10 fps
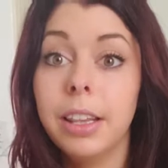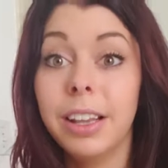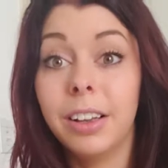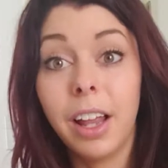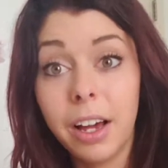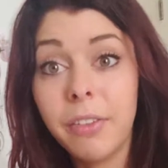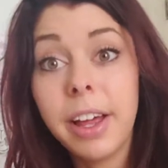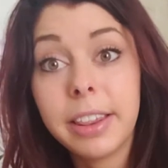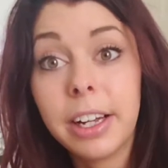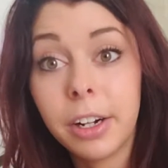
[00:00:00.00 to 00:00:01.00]
love
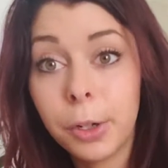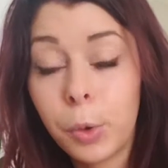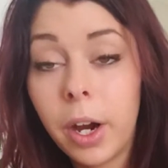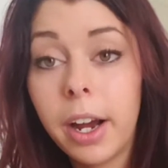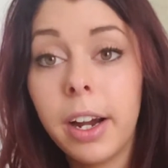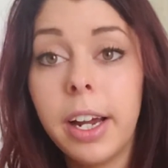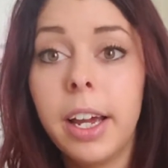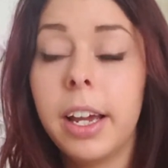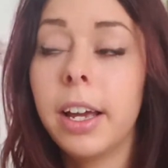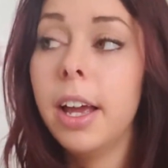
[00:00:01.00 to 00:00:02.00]
that they're
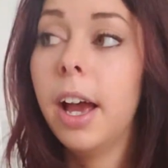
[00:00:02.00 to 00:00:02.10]
requiring,